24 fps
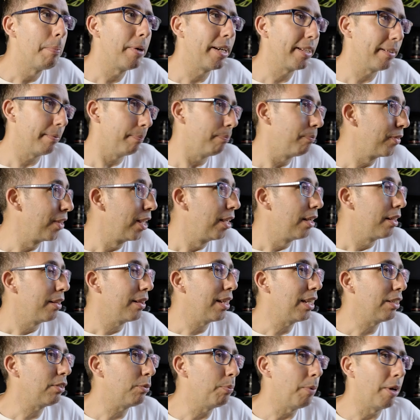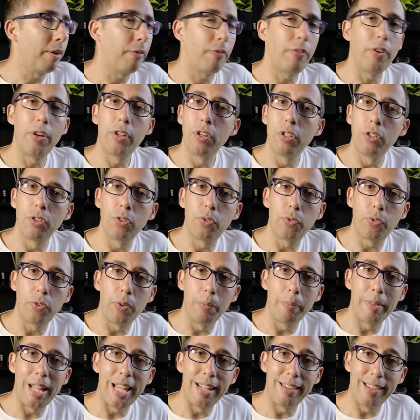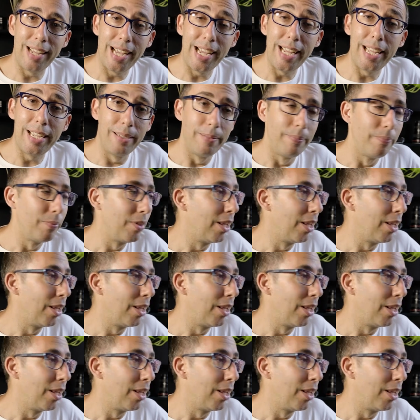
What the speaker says: But that's my photos from that day.